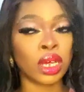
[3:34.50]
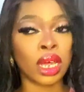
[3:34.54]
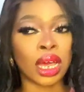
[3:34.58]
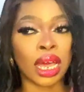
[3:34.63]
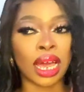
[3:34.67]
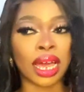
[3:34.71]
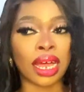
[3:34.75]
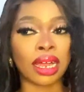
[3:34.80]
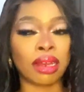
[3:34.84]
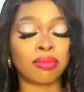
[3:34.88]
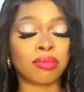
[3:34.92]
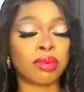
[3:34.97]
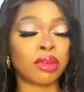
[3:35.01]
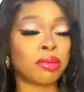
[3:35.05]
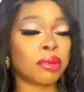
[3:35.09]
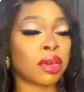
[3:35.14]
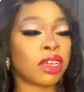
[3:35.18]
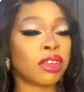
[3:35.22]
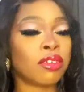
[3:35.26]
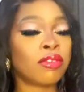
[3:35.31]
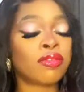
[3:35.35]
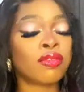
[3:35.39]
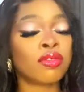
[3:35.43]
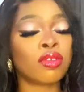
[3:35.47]
And be
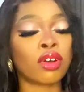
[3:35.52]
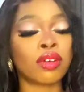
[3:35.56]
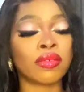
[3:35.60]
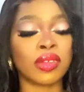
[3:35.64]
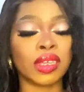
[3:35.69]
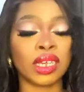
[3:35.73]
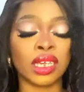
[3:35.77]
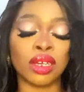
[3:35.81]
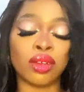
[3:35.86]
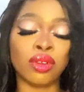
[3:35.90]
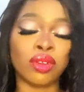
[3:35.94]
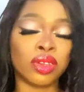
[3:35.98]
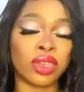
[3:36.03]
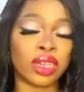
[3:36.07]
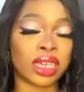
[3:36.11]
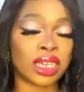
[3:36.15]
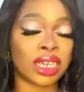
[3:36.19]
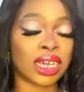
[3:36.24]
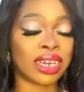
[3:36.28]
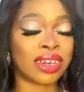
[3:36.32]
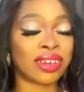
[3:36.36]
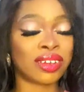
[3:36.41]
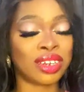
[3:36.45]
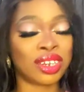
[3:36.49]
mindful of the
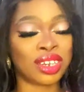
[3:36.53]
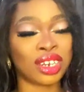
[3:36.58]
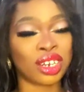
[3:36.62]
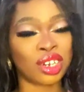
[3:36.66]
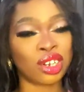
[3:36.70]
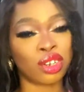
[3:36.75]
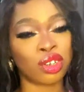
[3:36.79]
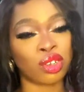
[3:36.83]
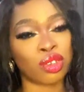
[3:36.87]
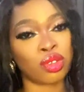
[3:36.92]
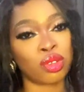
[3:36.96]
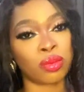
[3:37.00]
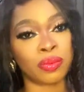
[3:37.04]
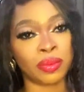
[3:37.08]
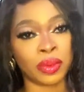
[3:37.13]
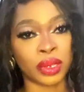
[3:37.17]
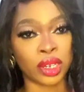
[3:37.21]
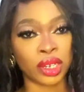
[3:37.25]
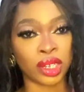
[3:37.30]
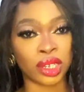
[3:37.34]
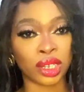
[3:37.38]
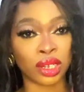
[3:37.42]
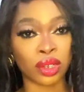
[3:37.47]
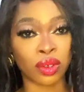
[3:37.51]
glutathione injection tube,
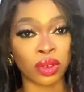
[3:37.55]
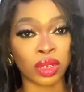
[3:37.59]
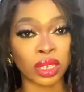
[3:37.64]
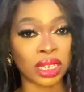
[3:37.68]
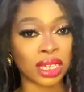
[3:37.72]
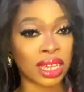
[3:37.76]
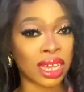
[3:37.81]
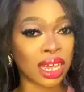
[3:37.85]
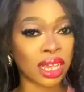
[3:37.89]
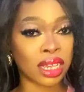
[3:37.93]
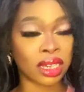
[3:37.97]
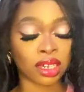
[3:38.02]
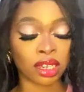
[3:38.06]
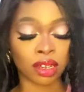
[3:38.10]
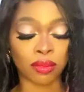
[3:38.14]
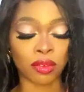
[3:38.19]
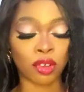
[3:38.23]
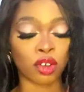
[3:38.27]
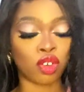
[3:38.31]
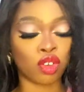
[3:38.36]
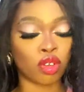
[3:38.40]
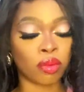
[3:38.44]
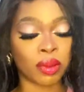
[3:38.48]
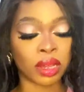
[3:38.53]
because it contains
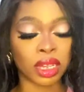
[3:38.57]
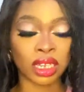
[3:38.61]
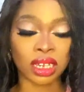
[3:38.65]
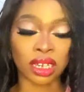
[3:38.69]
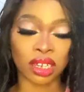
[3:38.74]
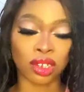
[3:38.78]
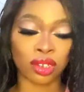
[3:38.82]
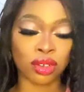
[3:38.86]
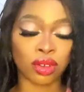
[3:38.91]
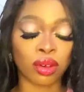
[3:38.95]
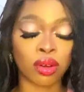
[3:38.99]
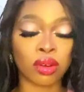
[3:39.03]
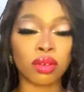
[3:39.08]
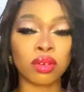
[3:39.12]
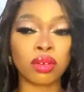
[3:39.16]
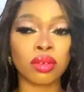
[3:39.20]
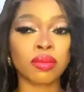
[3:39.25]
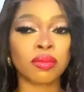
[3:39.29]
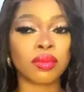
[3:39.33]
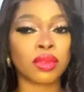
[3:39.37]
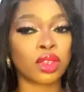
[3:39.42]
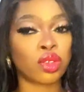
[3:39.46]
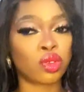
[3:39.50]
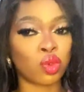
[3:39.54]
clobetasol.
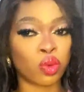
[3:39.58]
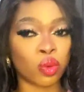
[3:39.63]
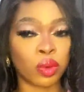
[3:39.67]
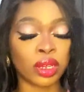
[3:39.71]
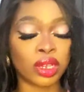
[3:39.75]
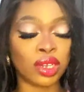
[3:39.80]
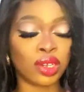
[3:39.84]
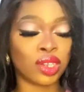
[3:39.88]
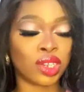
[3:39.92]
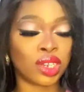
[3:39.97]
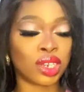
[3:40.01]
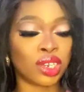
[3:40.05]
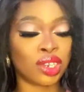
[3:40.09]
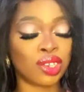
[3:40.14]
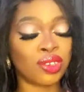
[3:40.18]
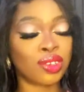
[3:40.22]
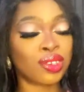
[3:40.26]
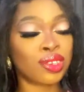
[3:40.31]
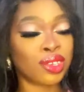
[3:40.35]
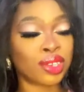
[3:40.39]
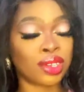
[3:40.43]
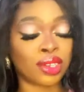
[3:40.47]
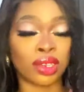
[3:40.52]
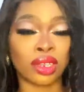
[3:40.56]
So when using it,
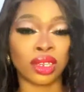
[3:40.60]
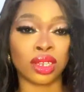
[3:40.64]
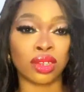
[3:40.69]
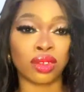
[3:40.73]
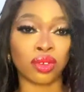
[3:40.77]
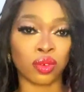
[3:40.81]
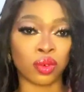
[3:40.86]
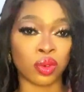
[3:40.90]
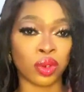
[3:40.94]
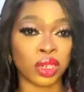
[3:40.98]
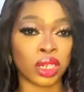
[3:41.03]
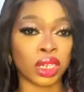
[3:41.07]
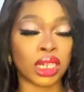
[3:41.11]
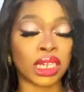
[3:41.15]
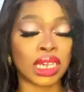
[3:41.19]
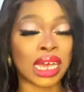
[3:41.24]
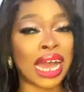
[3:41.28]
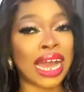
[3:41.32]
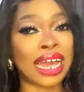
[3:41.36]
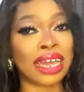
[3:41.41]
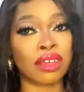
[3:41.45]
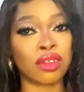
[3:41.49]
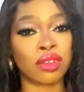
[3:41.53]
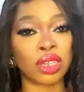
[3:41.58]
use it in little quantity.
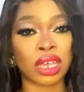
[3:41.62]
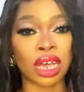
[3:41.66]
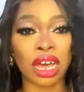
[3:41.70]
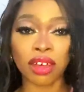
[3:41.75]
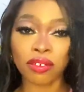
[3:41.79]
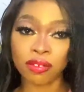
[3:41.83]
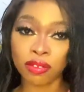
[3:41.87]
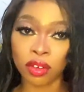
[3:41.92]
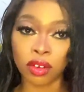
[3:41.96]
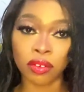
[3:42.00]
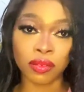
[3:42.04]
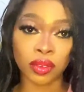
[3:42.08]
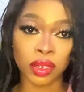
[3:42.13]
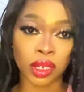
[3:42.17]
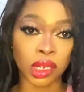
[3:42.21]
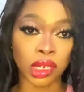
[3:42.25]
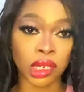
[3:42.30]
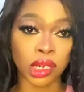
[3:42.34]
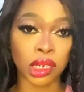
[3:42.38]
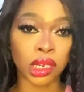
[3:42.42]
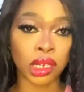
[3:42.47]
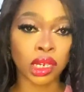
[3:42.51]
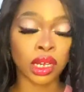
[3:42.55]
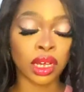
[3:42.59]
I use half of
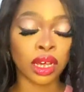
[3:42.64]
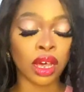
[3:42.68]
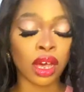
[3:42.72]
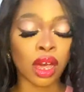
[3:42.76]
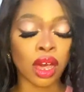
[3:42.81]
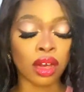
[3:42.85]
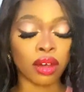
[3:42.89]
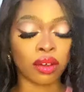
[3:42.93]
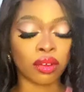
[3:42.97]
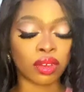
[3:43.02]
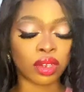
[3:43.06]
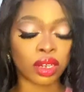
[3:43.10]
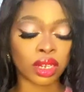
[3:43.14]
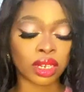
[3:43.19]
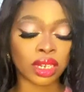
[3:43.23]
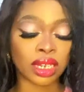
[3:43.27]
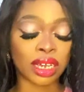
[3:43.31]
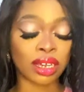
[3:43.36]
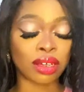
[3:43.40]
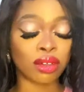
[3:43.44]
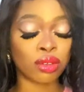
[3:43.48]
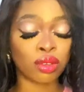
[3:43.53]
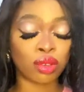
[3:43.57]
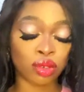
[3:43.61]
the
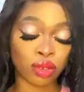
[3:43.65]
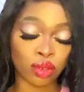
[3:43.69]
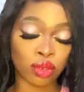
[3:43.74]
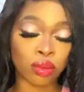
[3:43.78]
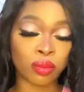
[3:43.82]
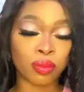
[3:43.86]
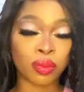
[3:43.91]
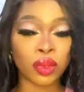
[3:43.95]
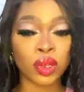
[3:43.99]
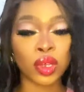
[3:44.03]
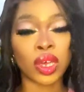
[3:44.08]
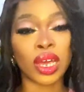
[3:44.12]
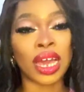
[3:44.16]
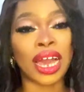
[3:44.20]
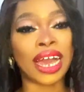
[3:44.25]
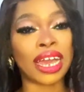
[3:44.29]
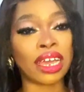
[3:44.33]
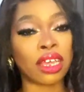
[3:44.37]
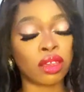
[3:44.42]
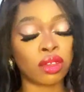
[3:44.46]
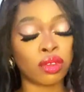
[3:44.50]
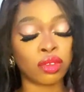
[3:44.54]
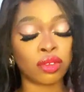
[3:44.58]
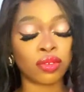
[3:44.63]
glutathione tube. I
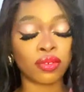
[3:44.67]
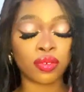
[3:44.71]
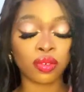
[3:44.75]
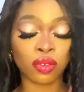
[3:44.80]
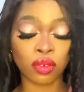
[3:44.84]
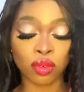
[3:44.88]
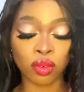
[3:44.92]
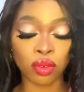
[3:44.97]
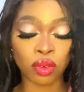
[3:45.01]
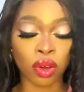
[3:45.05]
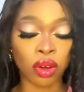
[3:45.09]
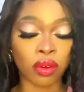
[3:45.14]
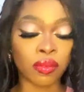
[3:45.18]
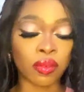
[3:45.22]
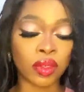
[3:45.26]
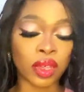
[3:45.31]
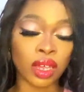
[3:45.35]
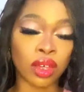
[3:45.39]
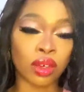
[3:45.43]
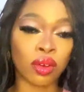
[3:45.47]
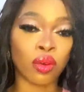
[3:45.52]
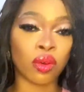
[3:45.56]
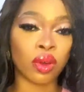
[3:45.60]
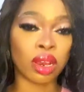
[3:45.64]
used full of
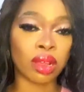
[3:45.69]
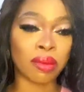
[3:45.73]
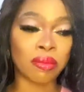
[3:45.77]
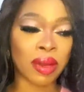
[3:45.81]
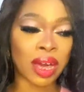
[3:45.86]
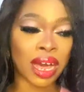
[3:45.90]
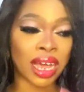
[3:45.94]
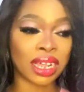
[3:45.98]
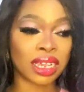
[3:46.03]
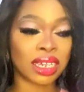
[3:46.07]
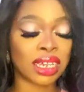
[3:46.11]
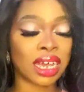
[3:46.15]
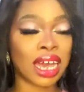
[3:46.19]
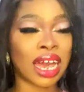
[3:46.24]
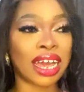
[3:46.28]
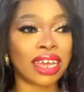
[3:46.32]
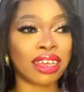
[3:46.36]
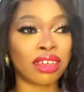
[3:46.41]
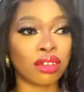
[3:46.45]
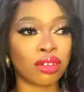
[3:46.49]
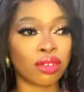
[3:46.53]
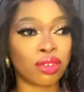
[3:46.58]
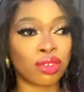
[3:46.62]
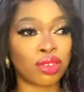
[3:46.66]
the olibat, I
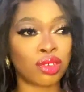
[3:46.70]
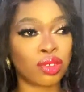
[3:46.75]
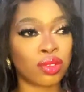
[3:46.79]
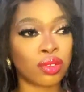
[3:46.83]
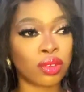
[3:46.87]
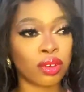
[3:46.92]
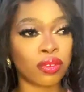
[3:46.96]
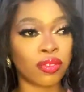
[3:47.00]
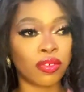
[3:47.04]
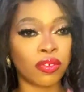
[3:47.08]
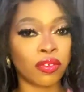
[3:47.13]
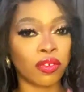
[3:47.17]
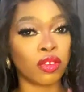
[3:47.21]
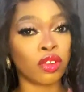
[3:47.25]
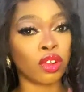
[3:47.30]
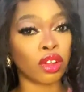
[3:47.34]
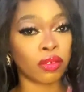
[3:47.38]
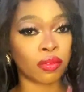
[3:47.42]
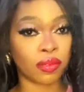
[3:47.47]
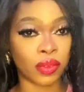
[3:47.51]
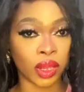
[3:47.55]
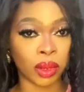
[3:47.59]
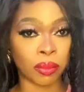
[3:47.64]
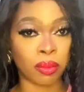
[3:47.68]
used full
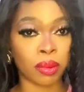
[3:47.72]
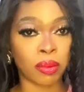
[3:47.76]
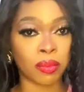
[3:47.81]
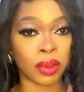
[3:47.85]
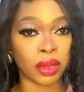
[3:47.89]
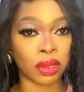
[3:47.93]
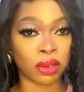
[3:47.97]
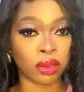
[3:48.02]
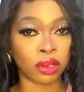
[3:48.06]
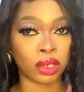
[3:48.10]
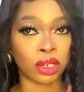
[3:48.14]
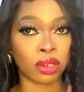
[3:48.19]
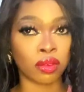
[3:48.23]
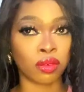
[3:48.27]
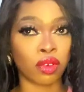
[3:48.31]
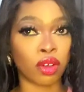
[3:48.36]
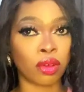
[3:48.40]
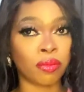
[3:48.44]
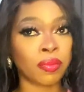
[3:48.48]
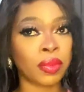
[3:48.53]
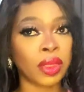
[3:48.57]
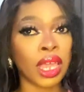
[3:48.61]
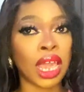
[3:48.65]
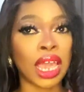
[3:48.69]
of the pimento
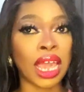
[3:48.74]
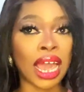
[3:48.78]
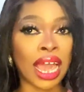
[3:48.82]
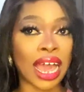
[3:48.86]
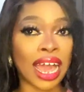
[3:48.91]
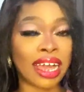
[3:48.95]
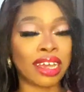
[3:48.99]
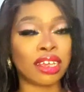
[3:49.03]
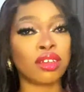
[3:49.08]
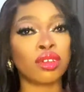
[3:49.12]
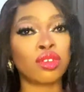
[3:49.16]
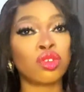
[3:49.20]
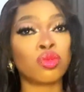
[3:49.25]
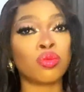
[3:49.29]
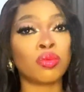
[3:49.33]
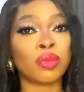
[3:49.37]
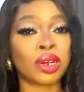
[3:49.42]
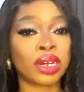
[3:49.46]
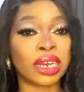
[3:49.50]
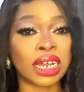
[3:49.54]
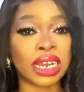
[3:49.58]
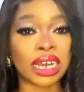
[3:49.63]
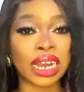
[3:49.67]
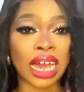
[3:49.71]
serum, I used more
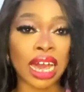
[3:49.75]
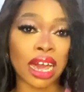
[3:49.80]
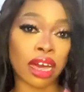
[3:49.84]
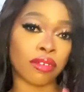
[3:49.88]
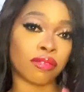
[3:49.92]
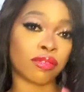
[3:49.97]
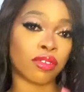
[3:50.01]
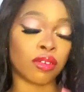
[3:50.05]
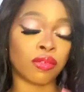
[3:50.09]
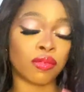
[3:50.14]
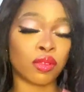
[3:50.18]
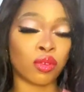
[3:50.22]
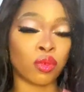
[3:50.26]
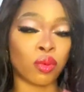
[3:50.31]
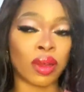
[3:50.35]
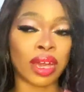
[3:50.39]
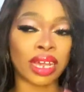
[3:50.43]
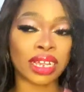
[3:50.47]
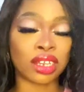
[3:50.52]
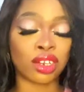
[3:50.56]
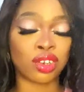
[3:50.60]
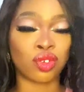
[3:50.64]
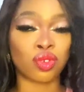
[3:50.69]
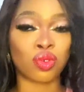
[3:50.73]
than half of the
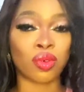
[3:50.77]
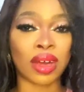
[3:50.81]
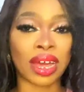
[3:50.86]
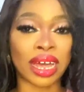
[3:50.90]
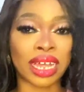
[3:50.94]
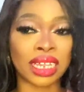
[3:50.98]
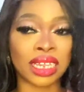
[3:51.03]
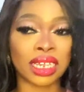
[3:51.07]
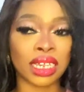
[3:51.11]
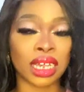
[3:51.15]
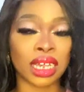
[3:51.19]
whitish white